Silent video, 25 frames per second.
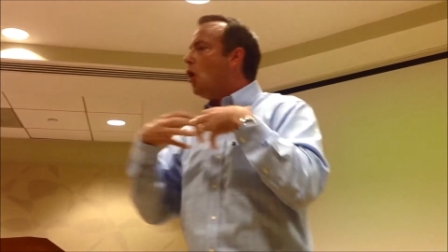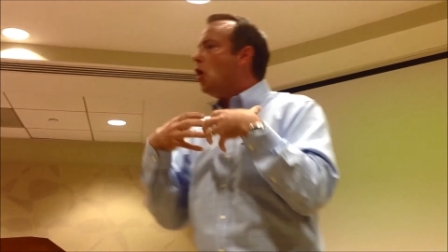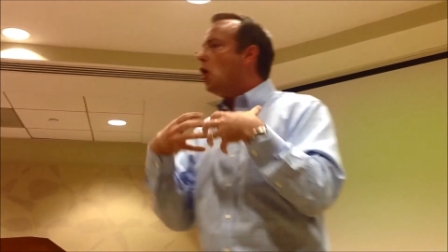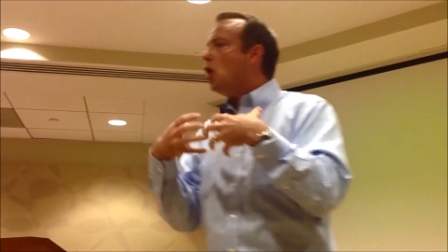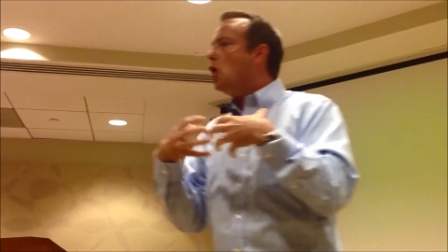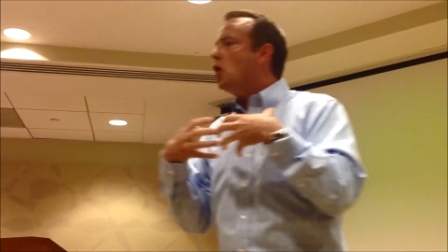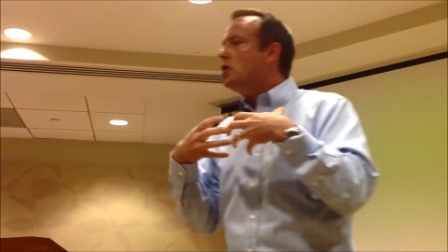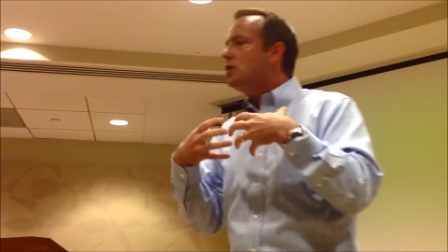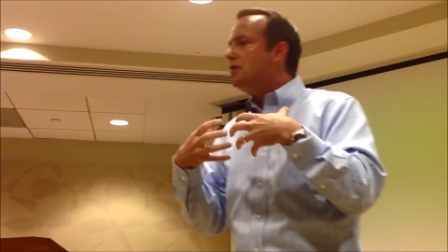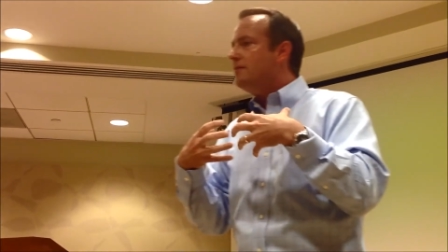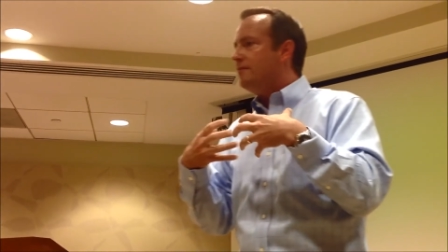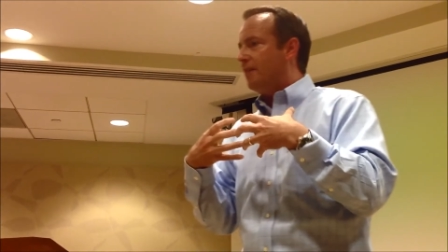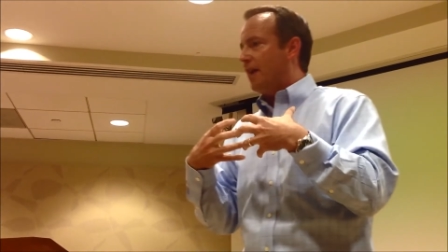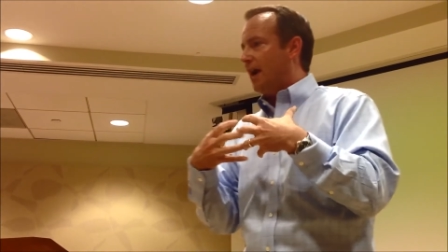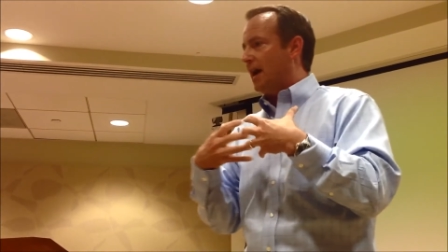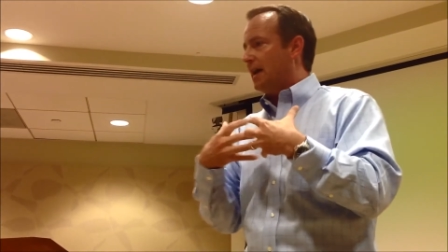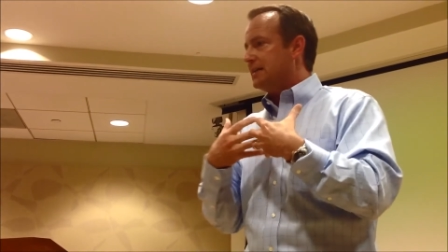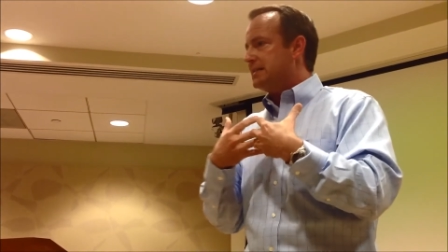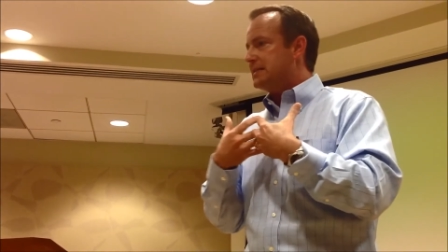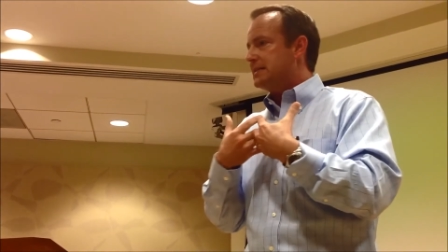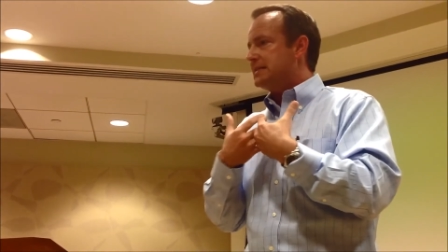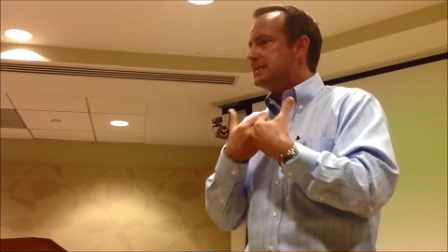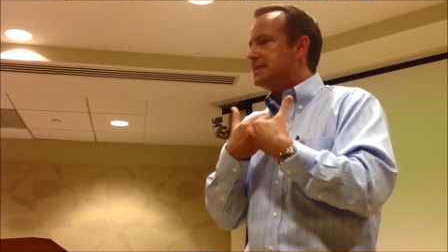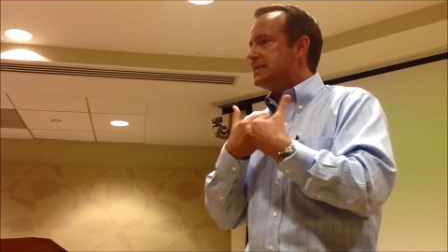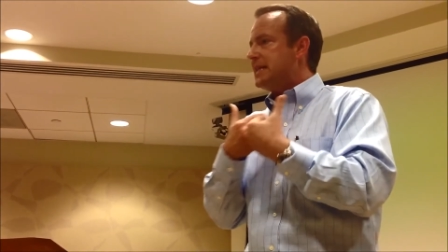all of
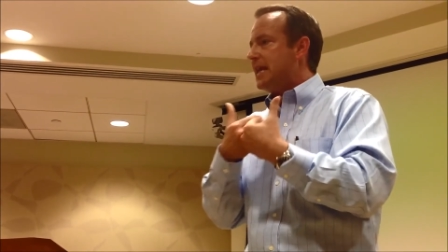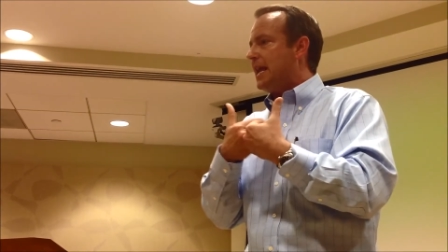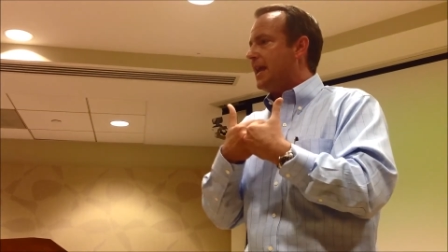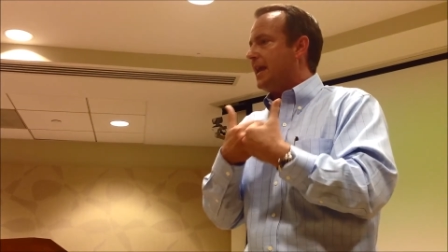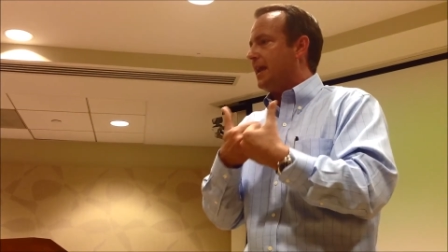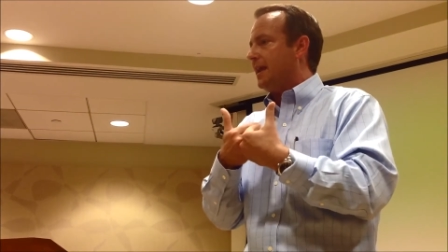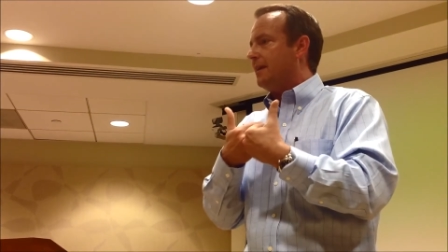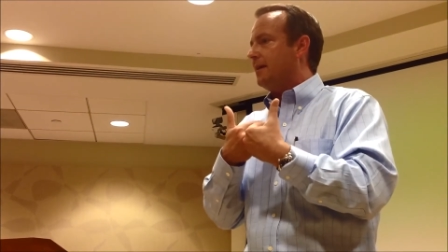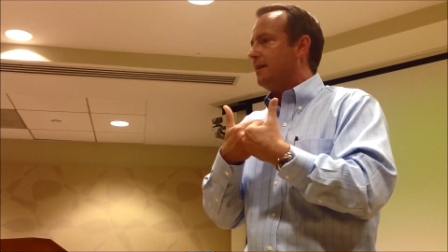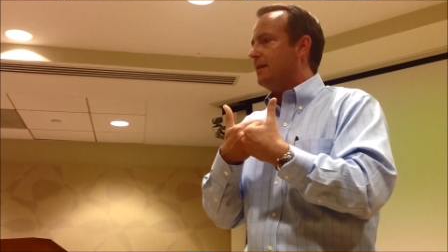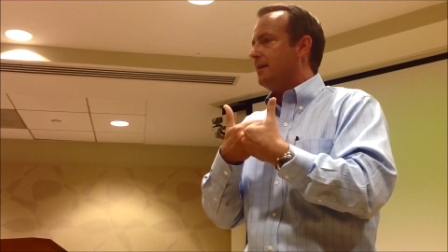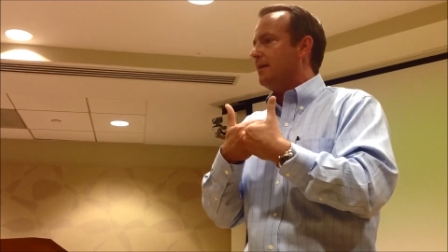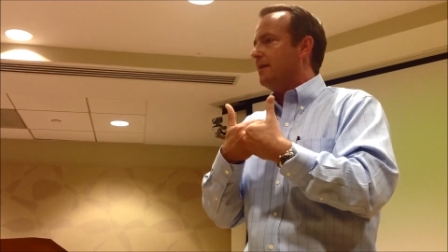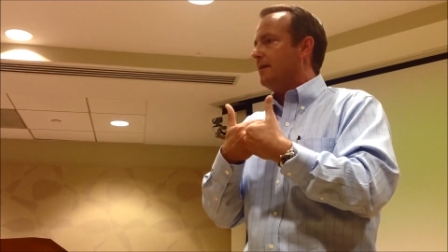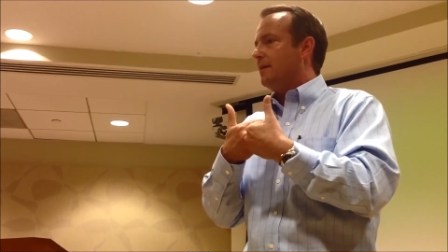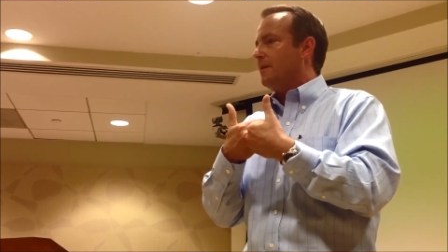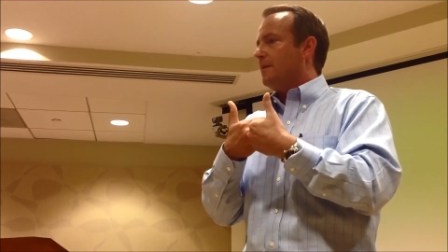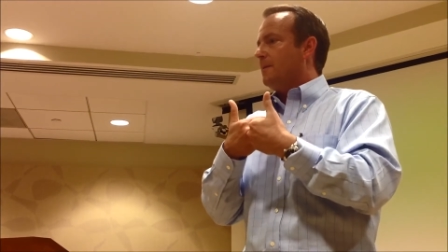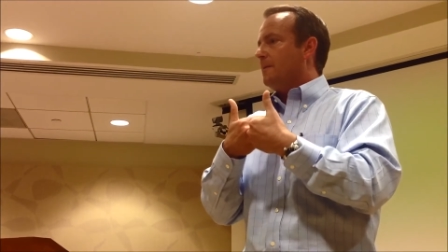us think,